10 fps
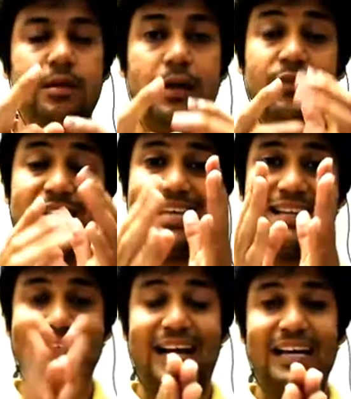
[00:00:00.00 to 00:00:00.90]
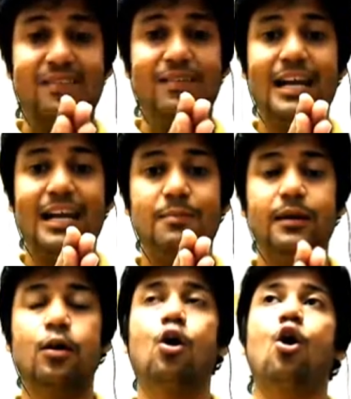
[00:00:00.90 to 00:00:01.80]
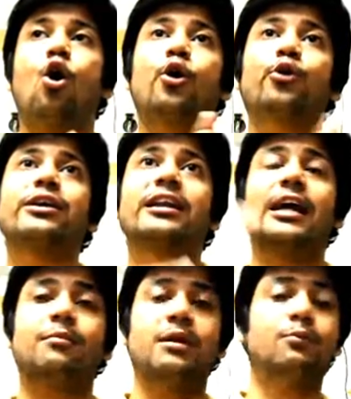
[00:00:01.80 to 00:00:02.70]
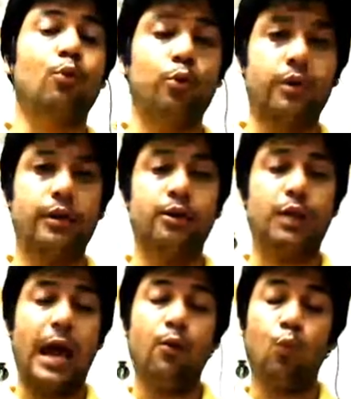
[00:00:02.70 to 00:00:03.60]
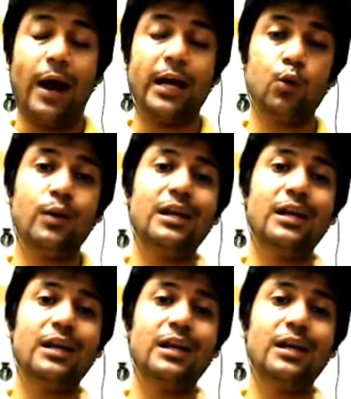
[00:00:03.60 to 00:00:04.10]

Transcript: there's exactly one element or there can be more. And why do we need to